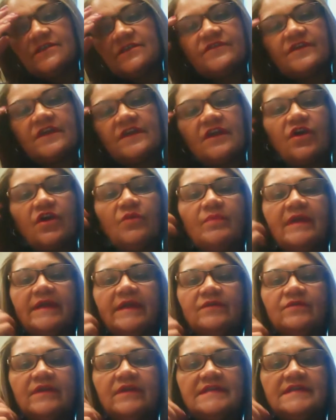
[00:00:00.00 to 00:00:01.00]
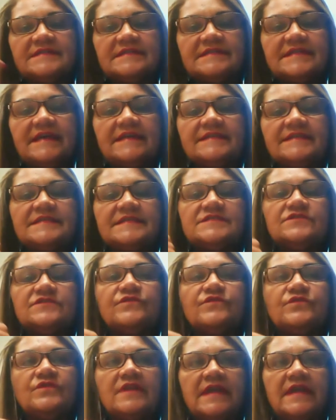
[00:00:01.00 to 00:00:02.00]
of the Global Education Digest
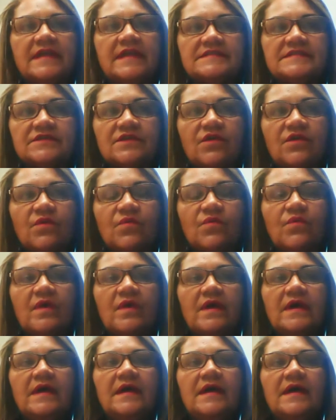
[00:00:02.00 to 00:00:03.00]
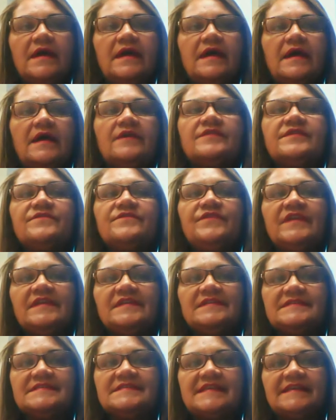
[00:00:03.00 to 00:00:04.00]
of UNESCO
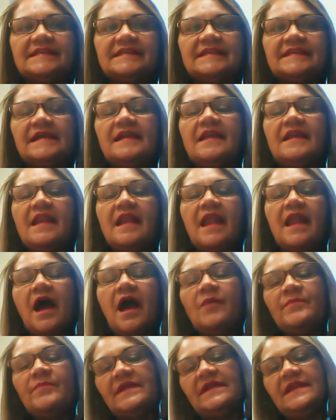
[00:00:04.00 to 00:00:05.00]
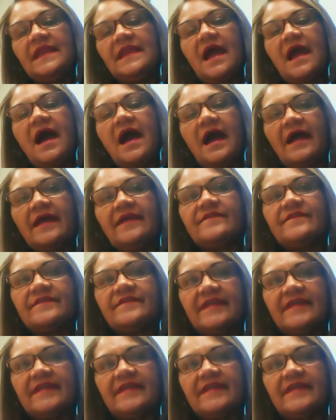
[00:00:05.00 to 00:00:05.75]
reveals that an alarmingly high